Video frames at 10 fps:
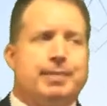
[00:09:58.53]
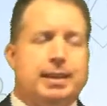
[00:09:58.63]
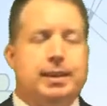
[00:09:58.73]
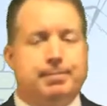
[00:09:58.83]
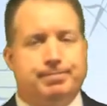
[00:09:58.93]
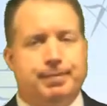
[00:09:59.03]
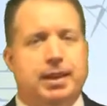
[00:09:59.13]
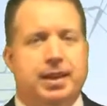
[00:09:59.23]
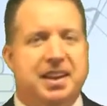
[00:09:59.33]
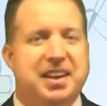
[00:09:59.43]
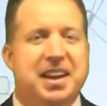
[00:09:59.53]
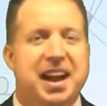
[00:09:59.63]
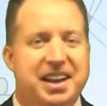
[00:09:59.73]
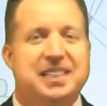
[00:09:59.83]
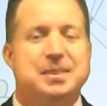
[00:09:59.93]
and
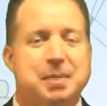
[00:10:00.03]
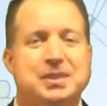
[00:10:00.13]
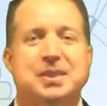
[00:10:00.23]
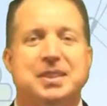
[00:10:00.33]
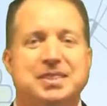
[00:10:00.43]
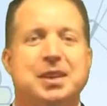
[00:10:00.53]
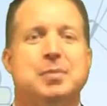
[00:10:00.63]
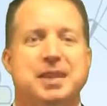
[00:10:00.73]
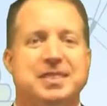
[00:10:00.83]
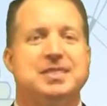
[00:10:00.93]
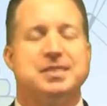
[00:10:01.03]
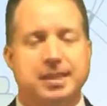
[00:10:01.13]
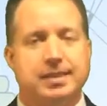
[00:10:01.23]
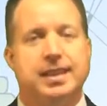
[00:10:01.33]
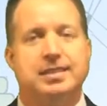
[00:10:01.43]
I hate to mention this here because this is
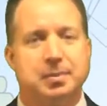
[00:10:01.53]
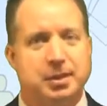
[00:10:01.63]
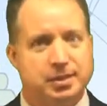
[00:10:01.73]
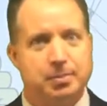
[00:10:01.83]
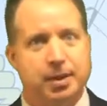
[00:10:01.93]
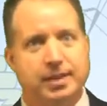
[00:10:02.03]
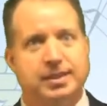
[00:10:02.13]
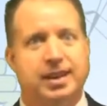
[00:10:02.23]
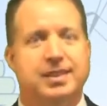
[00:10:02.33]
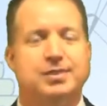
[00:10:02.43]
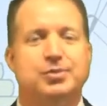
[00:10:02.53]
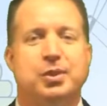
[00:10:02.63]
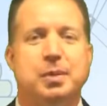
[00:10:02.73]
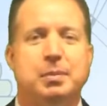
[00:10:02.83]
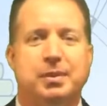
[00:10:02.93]
going to take some of the surprise out of this
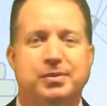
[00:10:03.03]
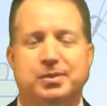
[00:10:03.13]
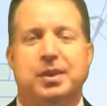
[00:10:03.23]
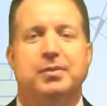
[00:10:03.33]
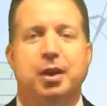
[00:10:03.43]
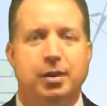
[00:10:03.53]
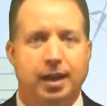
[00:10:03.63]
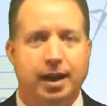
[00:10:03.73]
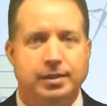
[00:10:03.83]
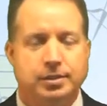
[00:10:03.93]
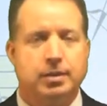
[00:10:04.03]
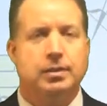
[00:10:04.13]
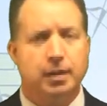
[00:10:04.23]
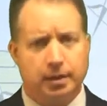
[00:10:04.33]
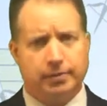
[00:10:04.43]
members of our lodge. So
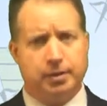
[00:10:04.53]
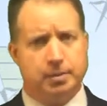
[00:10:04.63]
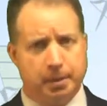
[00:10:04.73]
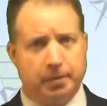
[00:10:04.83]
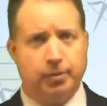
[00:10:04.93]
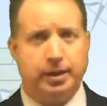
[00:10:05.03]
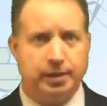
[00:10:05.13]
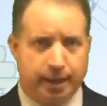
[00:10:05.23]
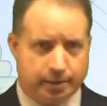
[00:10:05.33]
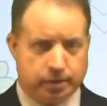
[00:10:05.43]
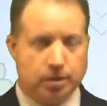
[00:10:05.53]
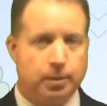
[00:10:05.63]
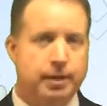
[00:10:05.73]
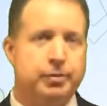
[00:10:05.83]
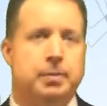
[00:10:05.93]
if you're a member of Wheaton Lodge, look
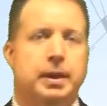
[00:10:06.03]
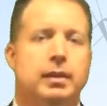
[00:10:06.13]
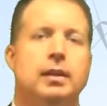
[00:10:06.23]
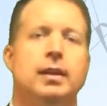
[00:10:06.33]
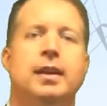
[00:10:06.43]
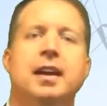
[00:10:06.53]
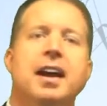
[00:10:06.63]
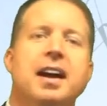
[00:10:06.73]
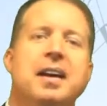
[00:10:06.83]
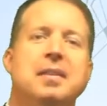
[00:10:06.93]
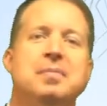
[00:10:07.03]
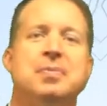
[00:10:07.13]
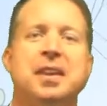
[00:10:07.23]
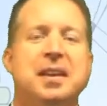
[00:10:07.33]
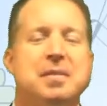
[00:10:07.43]
away for a minute.
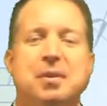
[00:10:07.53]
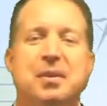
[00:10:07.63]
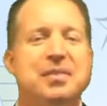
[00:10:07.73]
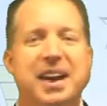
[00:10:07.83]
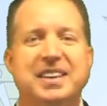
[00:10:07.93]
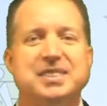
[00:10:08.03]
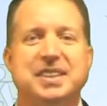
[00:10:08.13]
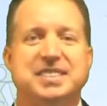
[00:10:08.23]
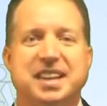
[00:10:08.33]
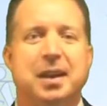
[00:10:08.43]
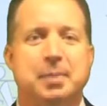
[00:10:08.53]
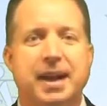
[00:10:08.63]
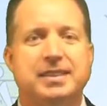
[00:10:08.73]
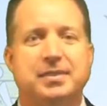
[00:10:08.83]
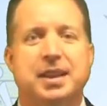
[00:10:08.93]
But we've actually set up
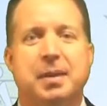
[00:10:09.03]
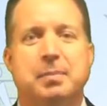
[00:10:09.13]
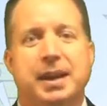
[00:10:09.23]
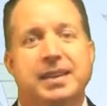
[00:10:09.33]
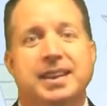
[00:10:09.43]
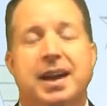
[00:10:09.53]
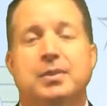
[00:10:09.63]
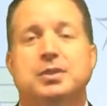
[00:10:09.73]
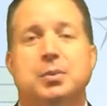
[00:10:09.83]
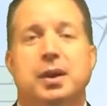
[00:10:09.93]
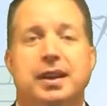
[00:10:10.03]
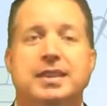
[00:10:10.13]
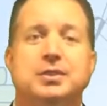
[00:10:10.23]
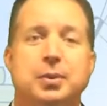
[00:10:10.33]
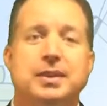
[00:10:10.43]
Active Campaign now to where
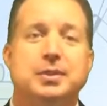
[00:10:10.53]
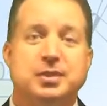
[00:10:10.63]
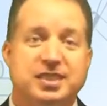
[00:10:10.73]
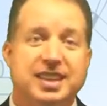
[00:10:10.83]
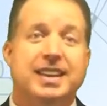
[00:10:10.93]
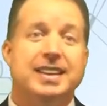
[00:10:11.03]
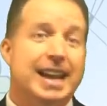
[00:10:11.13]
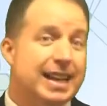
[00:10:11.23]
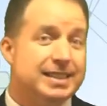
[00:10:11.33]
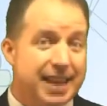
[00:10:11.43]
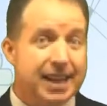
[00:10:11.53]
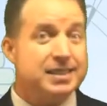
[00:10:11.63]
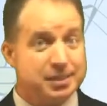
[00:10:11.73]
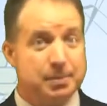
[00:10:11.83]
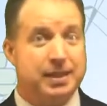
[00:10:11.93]
it's going to send a
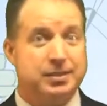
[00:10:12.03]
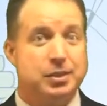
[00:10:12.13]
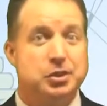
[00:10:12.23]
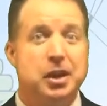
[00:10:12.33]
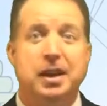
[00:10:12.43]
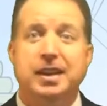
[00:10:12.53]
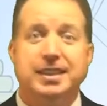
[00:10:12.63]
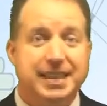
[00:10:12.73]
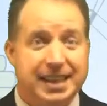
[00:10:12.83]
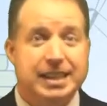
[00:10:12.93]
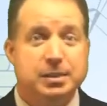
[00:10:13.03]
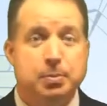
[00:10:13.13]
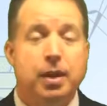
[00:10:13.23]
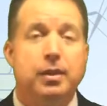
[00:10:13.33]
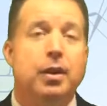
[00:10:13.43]
text message to each
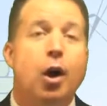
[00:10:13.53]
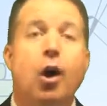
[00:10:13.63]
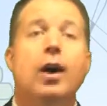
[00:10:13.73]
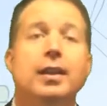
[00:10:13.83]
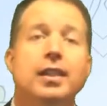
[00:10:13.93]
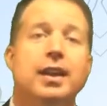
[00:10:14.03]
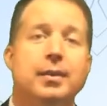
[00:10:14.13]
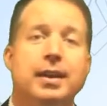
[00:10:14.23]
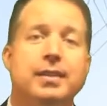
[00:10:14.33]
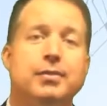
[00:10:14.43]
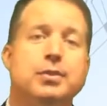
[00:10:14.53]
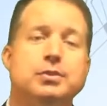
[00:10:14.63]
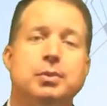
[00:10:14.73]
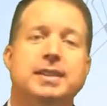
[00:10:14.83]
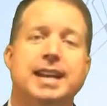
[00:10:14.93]
brother on their
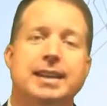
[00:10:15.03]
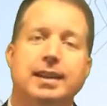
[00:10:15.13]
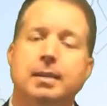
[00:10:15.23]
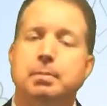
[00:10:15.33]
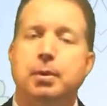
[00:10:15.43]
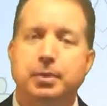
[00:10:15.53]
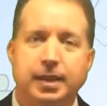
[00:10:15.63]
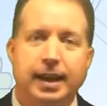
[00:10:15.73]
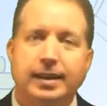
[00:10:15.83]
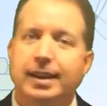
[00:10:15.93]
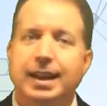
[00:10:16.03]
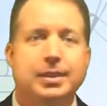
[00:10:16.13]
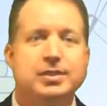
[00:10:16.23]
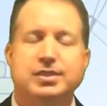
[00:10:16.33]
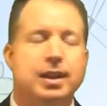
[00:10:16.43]
anniversary date and birth date. Again,
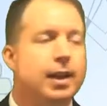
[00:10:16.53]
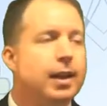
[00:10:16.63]
this is